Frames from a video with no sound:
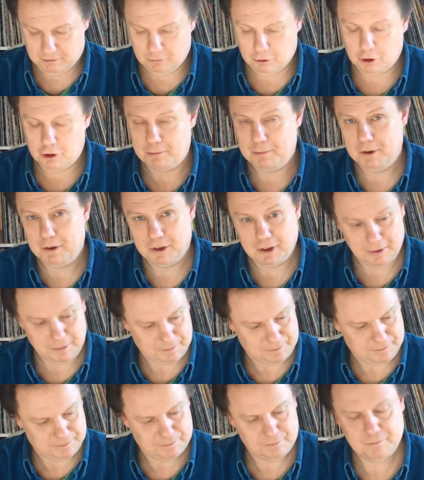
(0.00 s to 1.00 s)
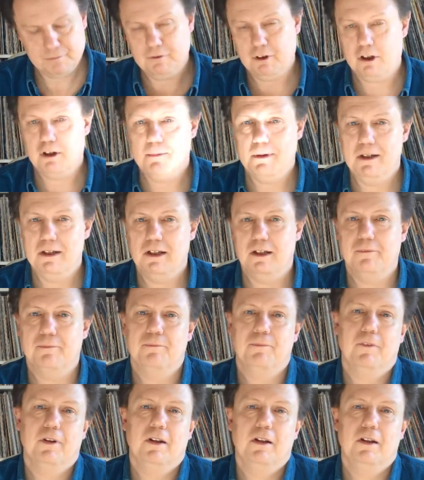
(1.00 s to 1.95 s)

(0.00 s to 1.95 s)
rock music. Recommend it.